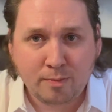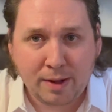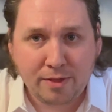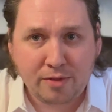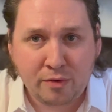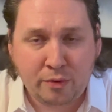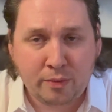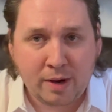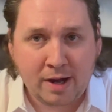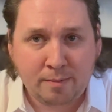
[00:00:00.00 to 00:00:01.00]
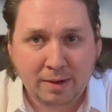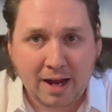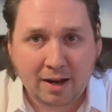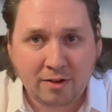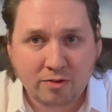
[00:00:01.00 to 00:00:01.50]
month through
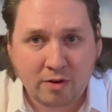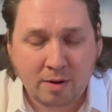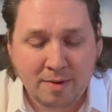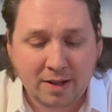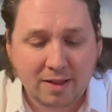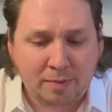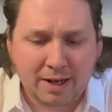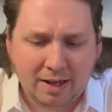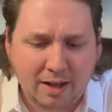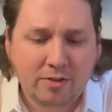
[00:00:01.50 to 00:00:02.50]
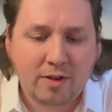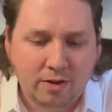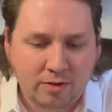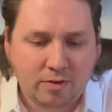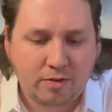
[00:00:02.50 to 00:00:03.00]
Black History Month, but this
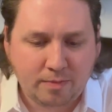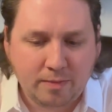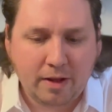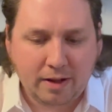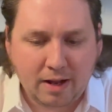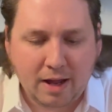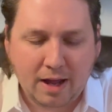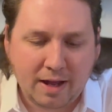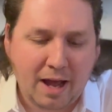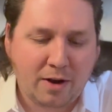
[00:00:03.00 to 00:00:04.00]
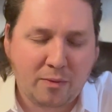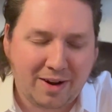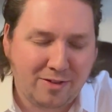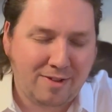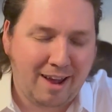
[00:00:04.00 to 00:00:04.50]
is, I don't
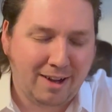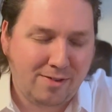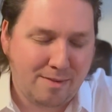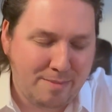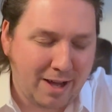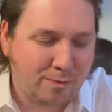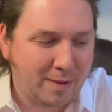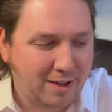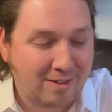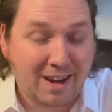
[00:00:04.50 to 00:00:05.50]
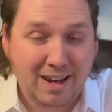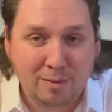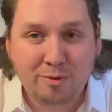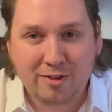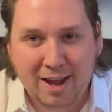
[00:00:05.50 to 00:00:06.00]
want to say it's the best because I
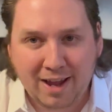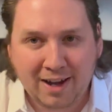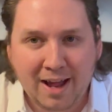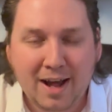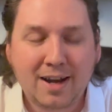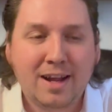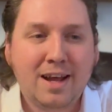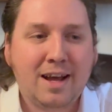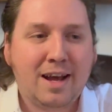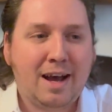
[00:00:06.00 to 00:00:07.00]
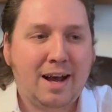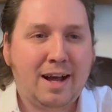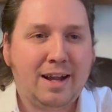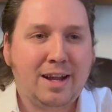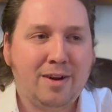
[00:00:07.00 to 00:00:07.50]
keep saying that.
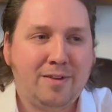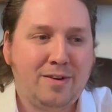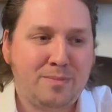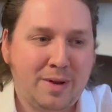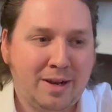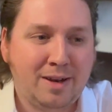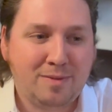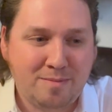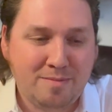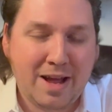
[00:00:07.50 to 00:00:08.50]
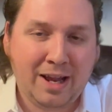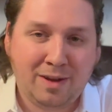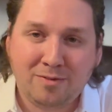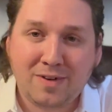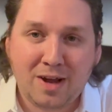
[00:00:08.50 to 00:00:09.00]
There have been
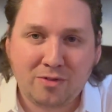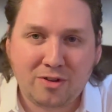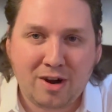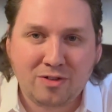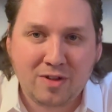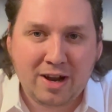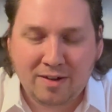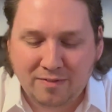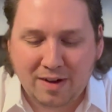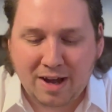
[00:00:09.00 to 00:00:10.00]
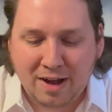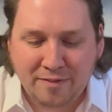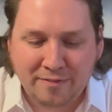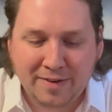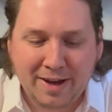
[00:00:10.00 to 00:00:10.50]
many 5 stars that
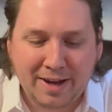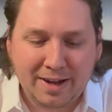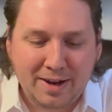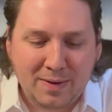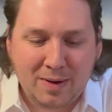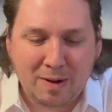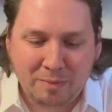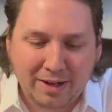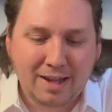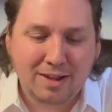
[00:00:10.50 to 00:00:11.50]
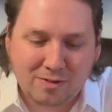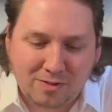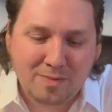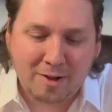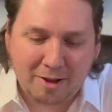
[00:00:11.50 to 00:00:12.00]
I've read, but
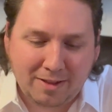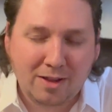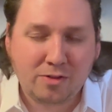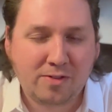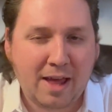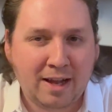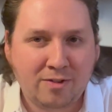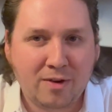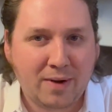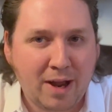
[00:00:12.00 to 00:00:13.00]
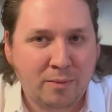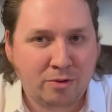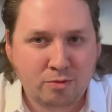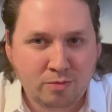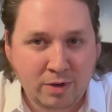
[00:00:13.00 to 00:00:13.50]
this stands out. I
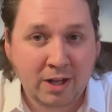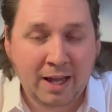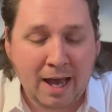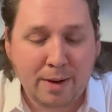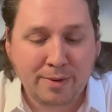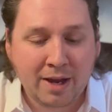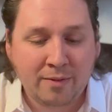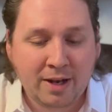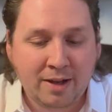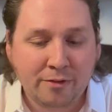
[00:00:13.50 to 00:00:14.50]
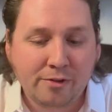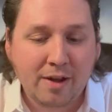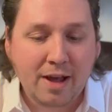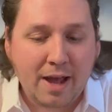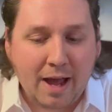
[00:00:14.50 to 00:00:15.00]
was really happy I read this,
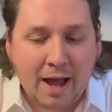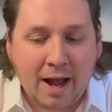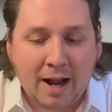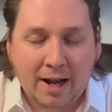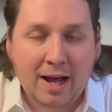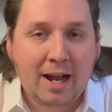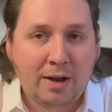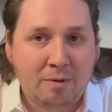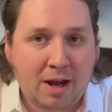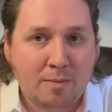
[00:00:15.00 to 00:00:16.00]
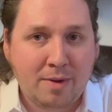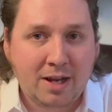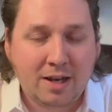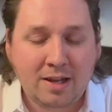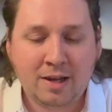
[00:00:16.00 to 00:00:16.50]
and I'd highly recommend
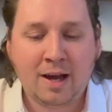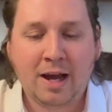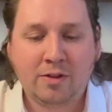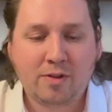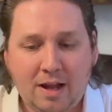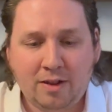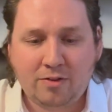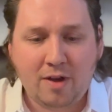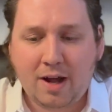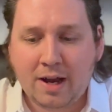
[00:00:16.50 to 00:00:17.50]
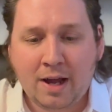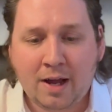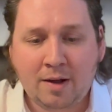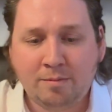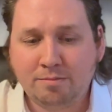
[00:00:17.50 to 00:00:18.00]
it to you guys. It's not
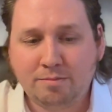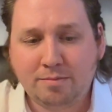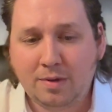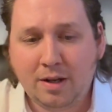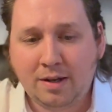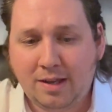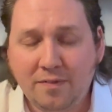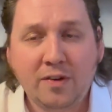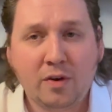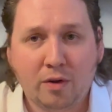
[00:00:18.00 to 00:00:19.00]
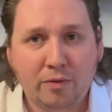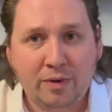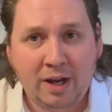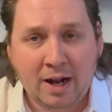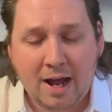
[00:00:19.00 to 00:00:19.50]
a difficult
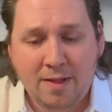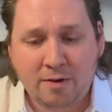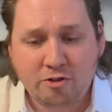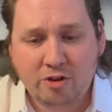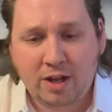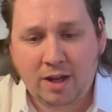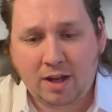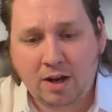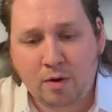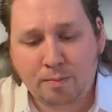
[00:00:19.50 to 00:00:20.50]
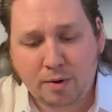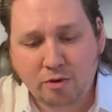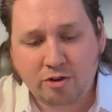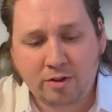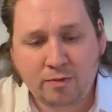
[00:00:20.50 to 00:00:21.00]
read either. She,
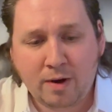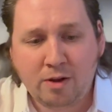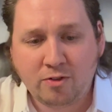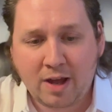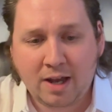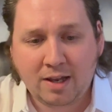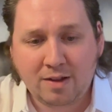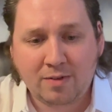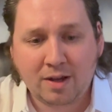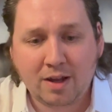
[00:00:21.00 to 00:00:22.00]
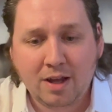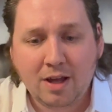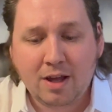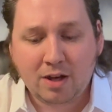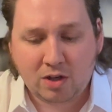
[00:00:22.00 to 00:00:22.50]
approaches very scientific
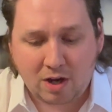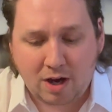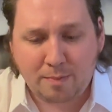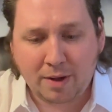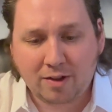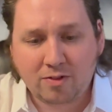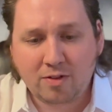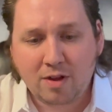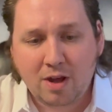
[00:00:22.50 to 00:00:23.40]
topics